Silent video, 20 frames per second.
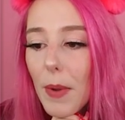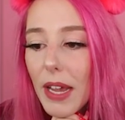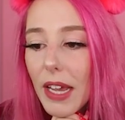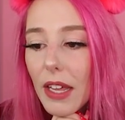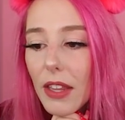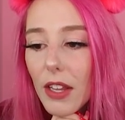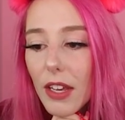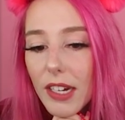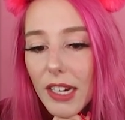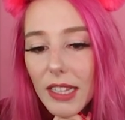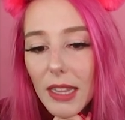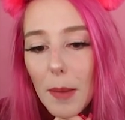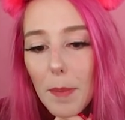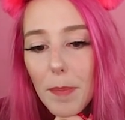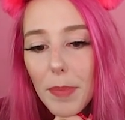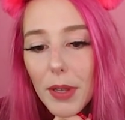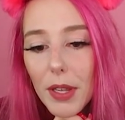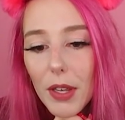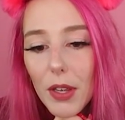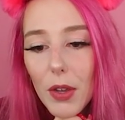we can look at the
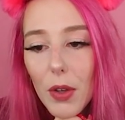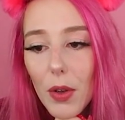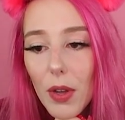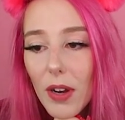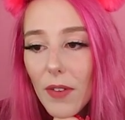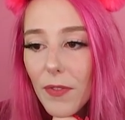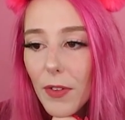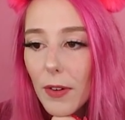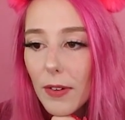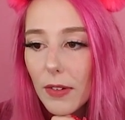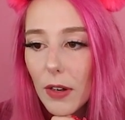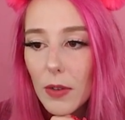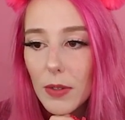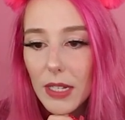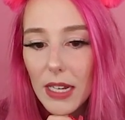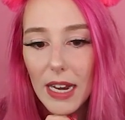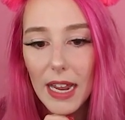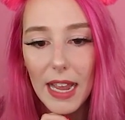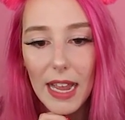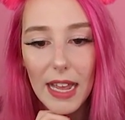beautiful rose
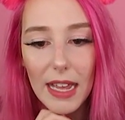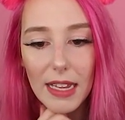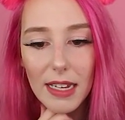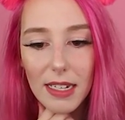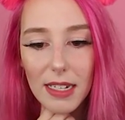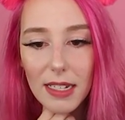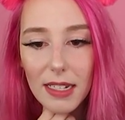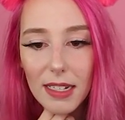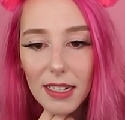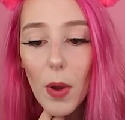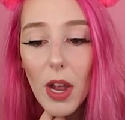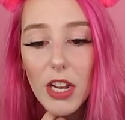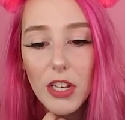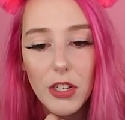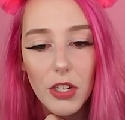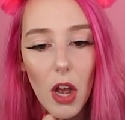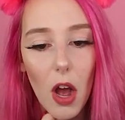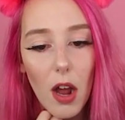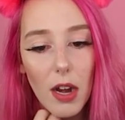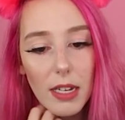in hand,
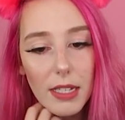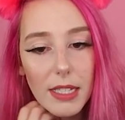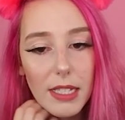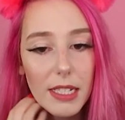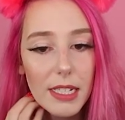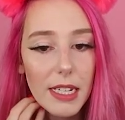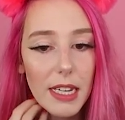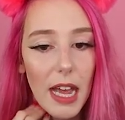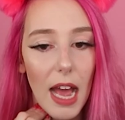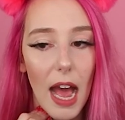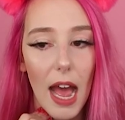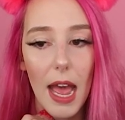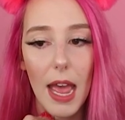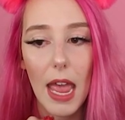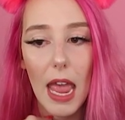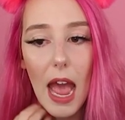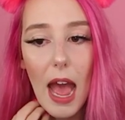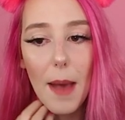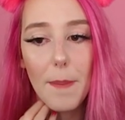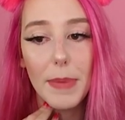which honestly, I
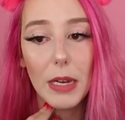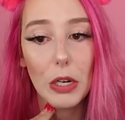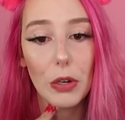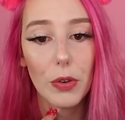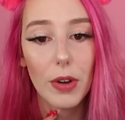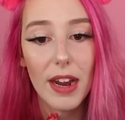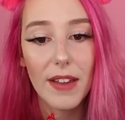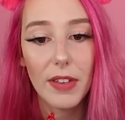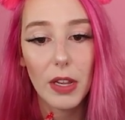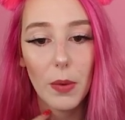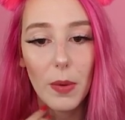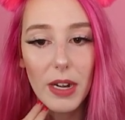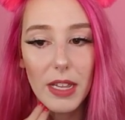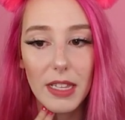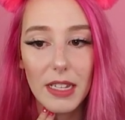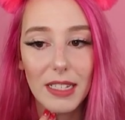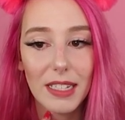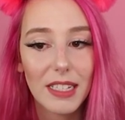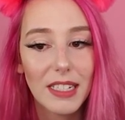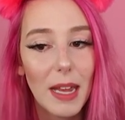have been craving one of
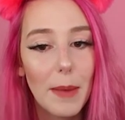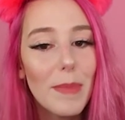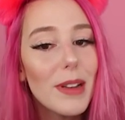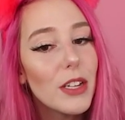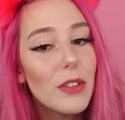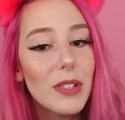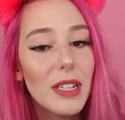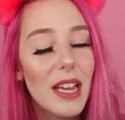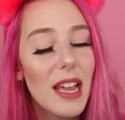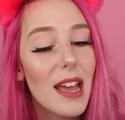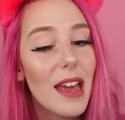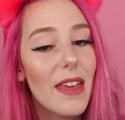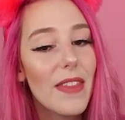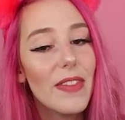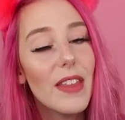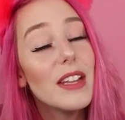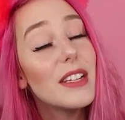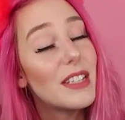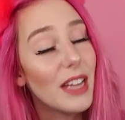these because I've been using the